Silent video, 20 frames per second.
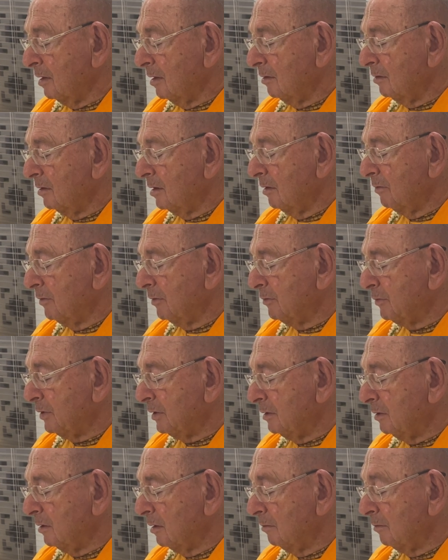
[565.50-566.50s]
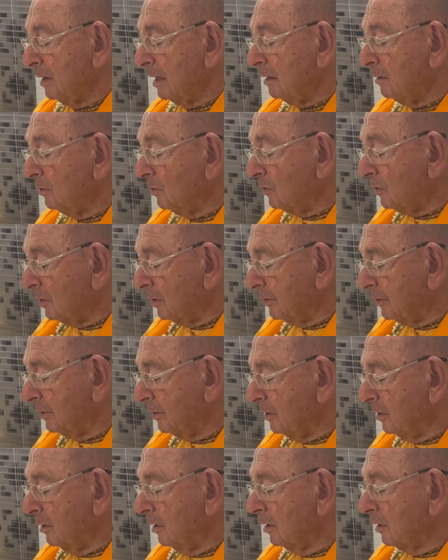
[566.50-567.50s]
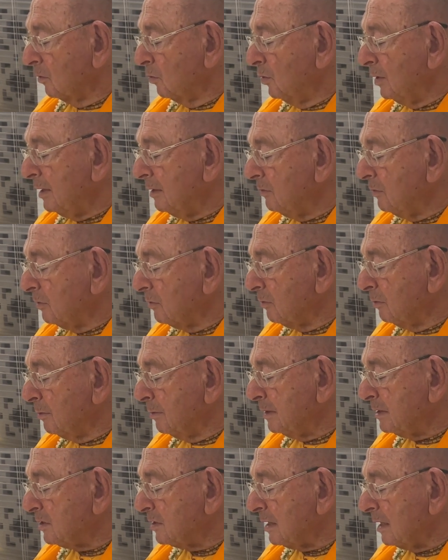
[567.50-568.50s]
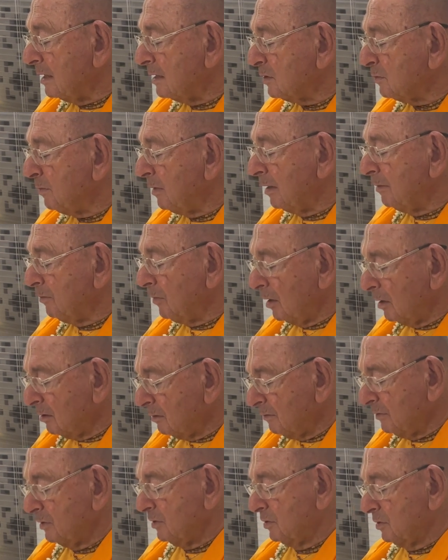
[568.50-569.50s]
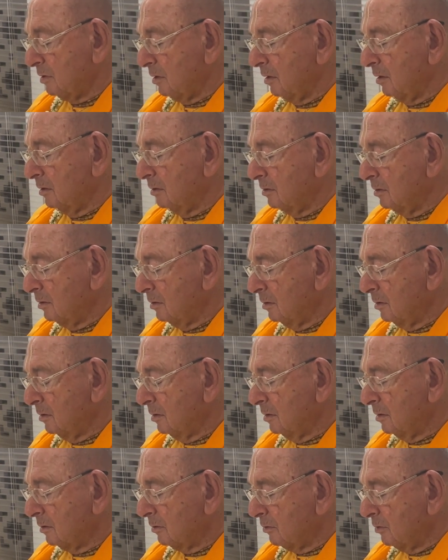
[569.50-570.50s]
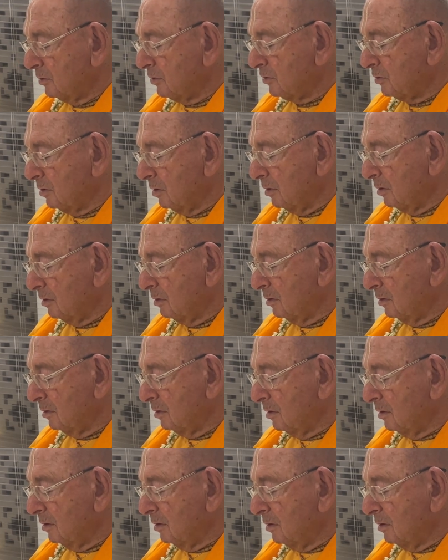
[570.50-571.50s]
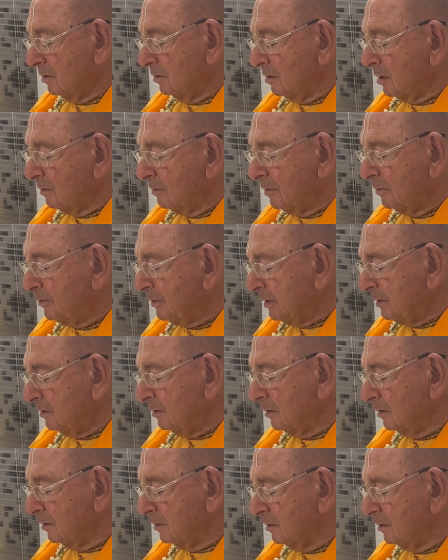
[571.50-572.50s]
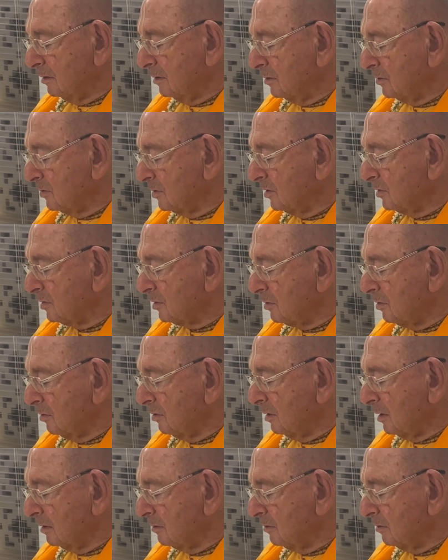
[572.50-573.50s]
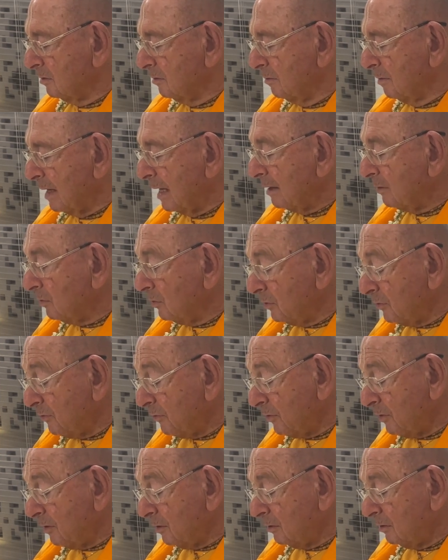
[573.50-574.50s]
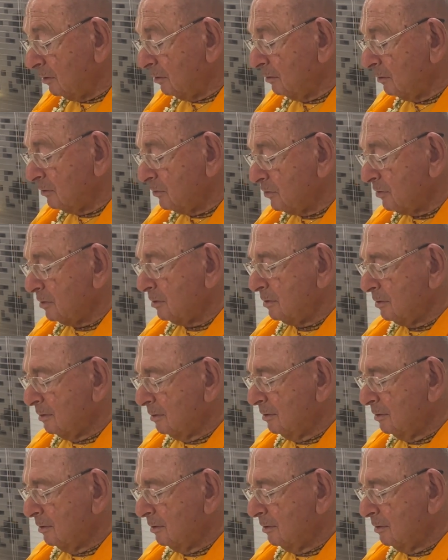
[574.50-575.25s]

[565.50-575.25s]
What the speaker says: Navavrinda, my lord, Queen Rukmini stands by Madhavi's side. Krishna, Navavrinda, is this girl under the mango tree an illusion?